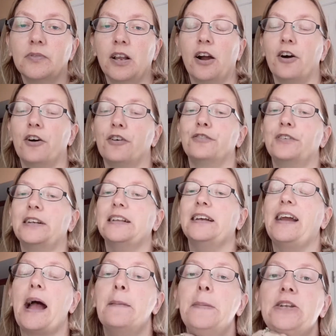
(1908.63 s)
Oh, really?
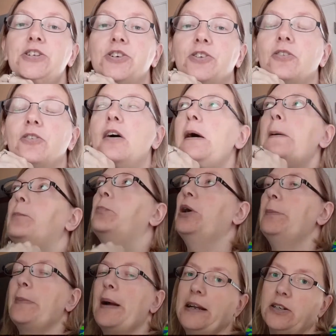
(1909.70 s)
I've been to Bret
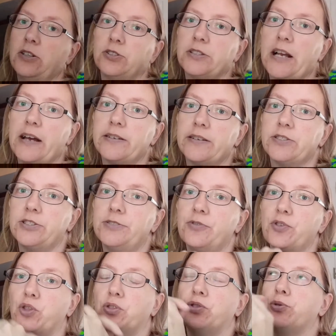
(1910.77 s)
Michaels' concert
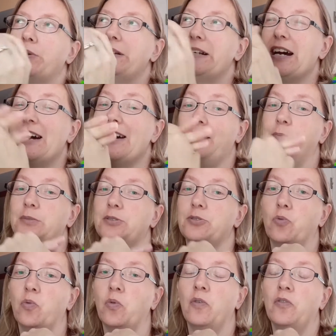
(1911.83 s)
3 times.
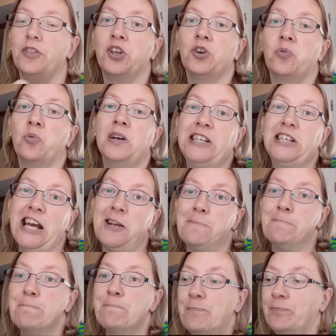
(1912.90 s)
The one
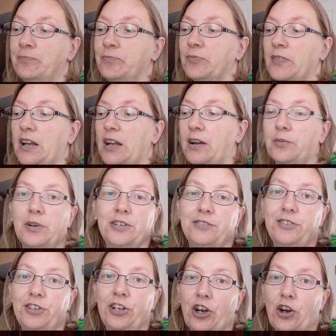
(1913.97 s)
time I went,
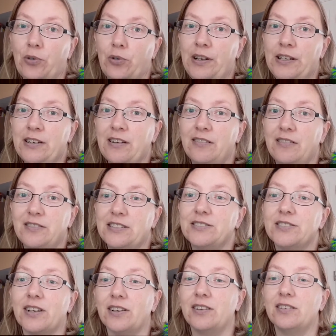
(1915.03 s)
into
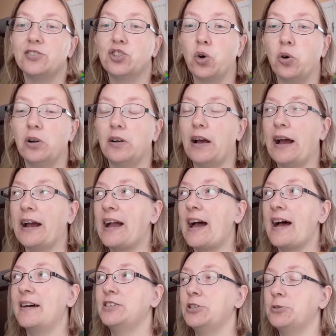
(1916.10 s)
the tour, I
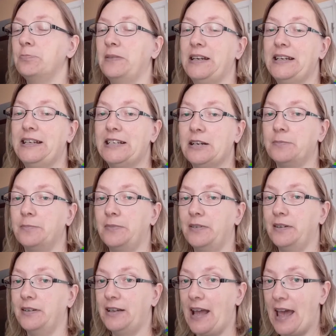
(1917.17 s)
got to meet him
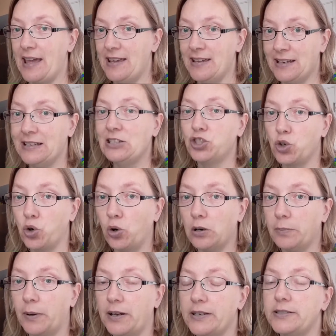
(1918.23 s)
in his tour
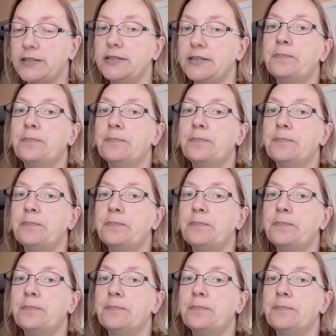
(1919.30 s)
bus